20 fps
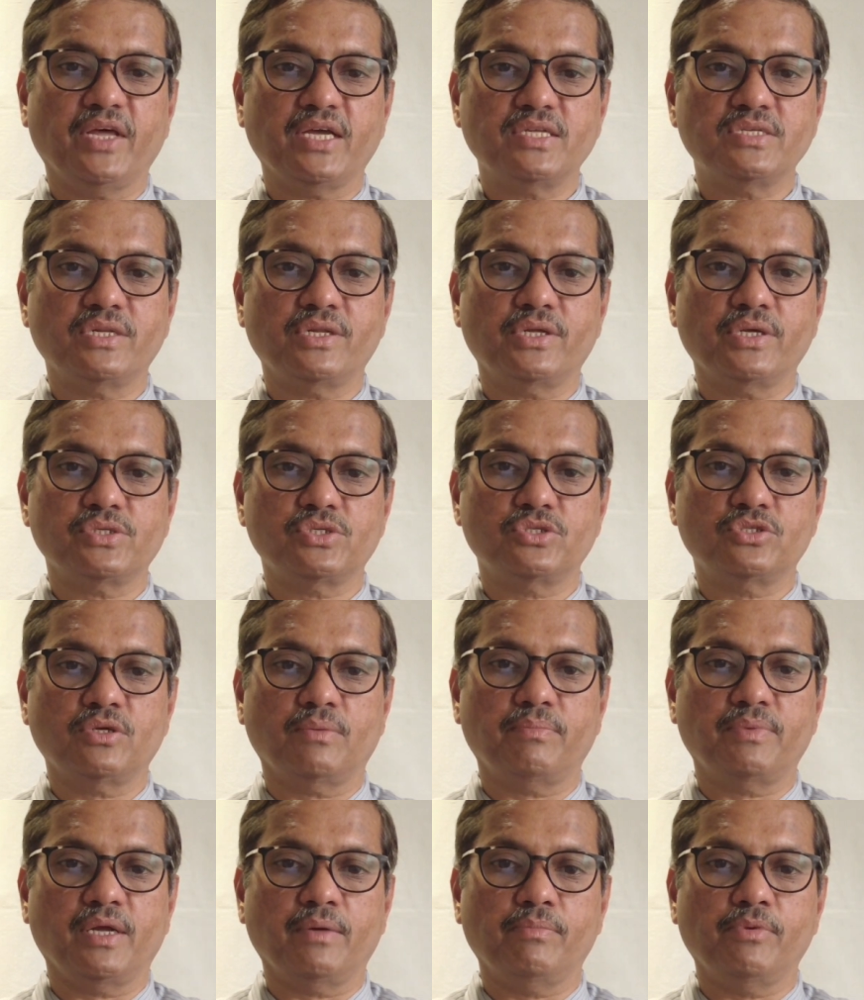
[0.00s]
as in cases
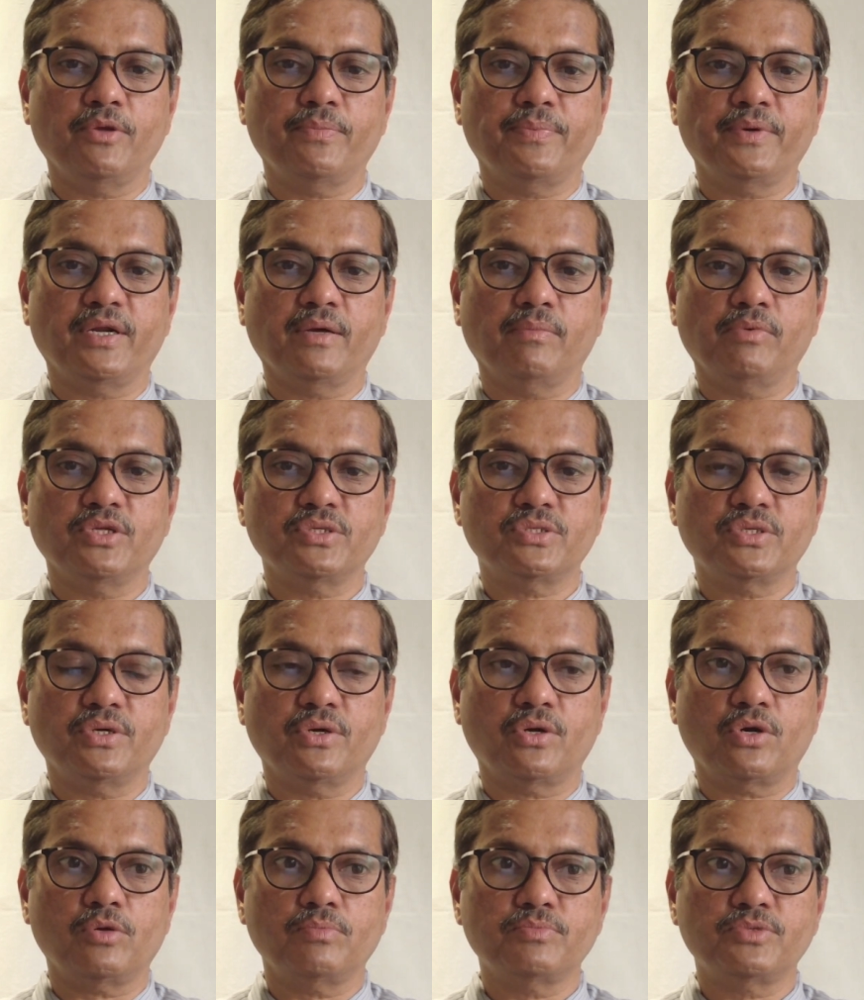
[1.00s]
of WPW
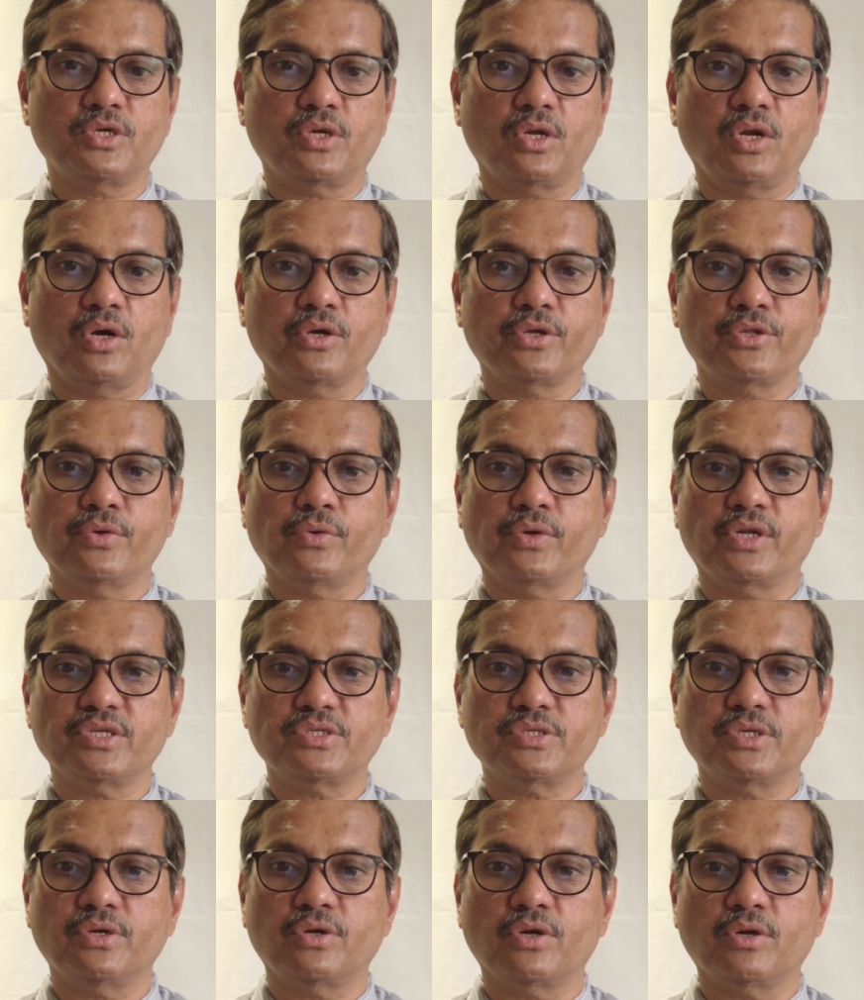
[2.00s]
syndromes or long QT
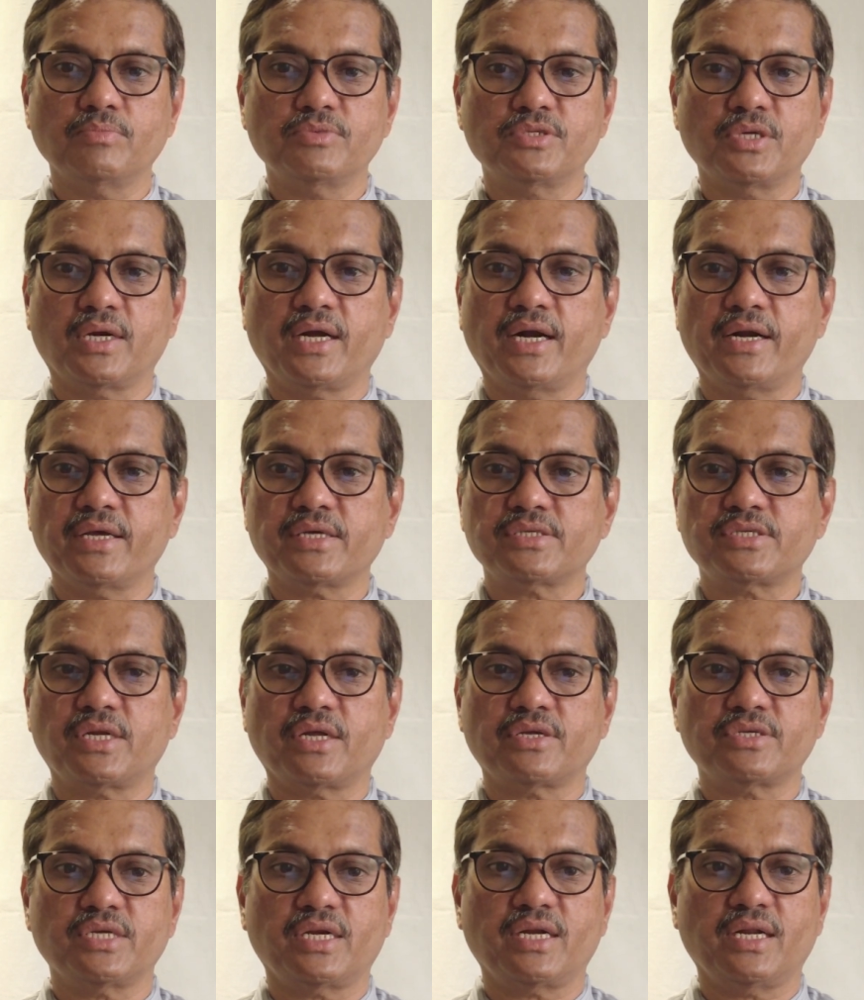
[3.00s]
syndromes or cardiac
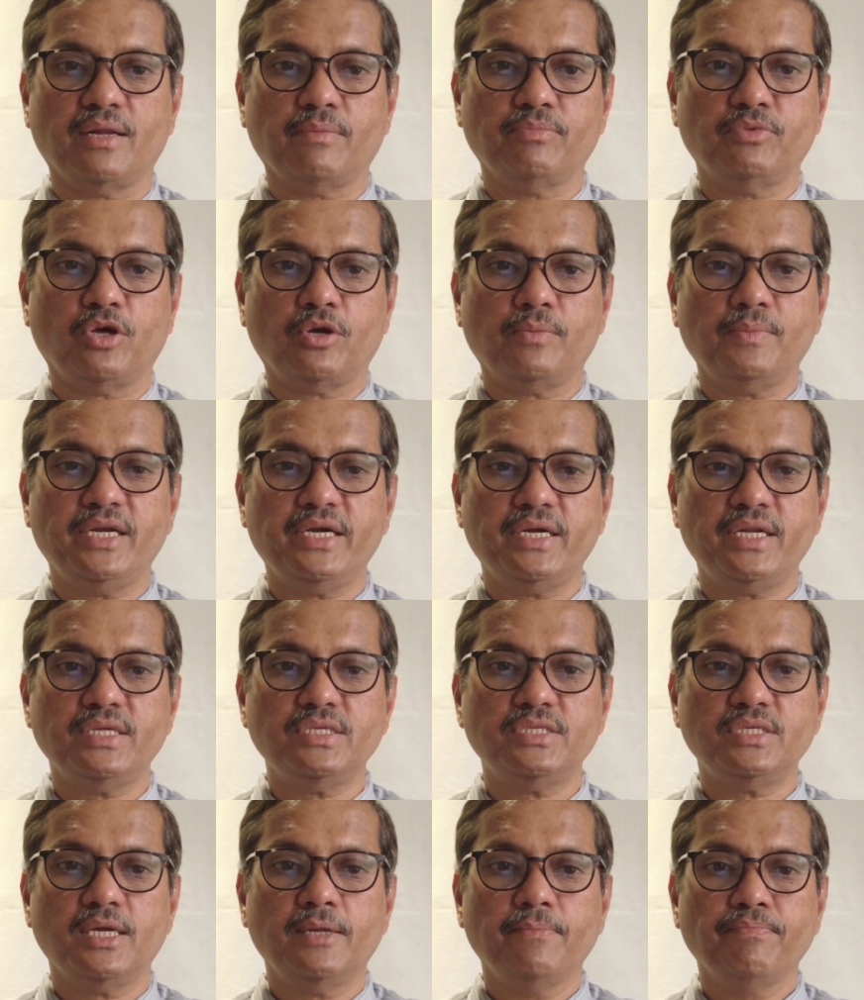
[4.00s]
structural
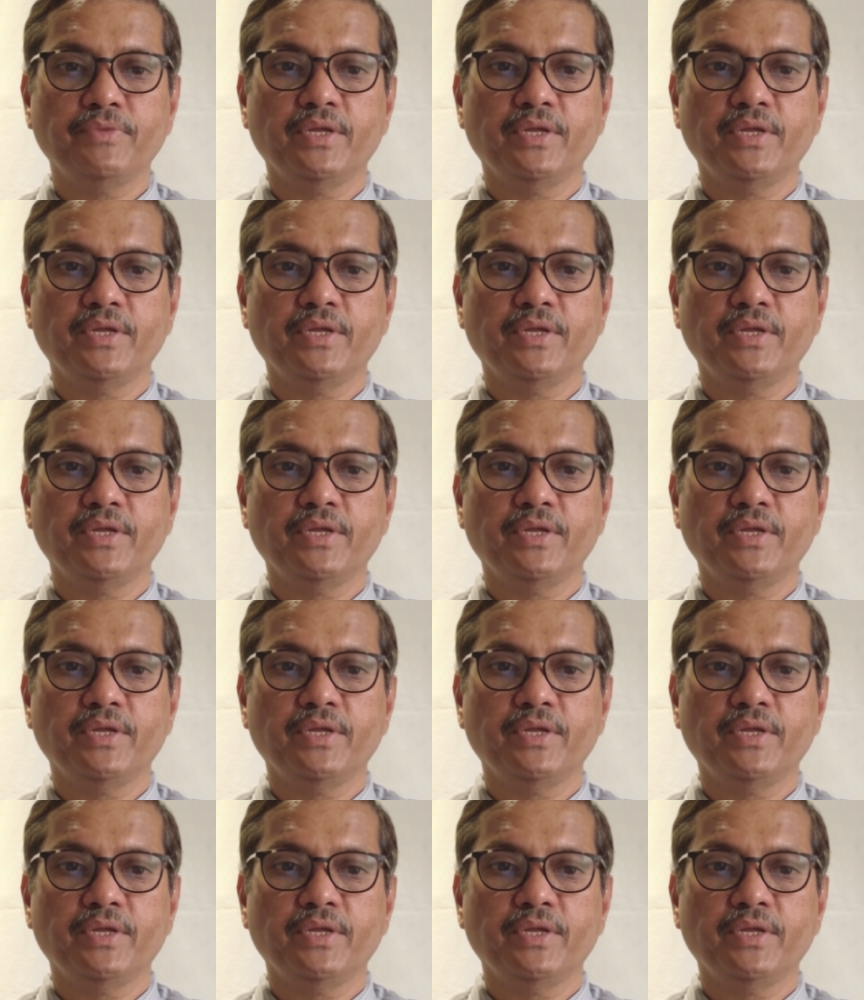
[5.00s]
abnormalities.